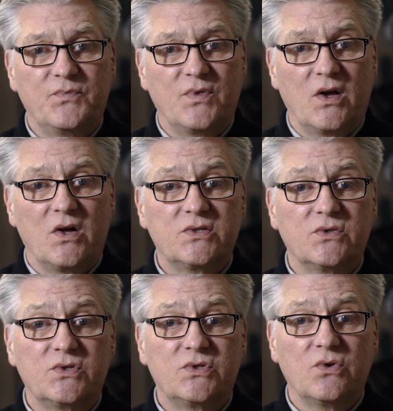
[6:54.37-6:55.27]
They
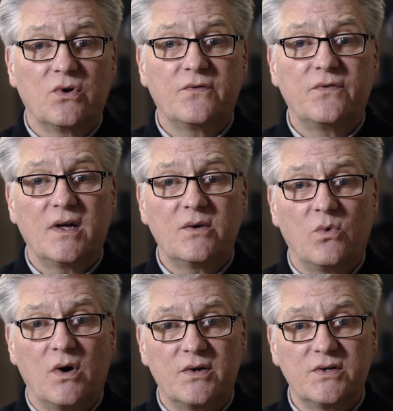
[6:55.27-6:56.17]
also store
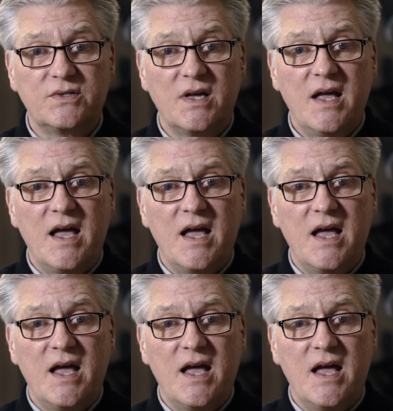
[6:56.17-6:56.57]
floodwaters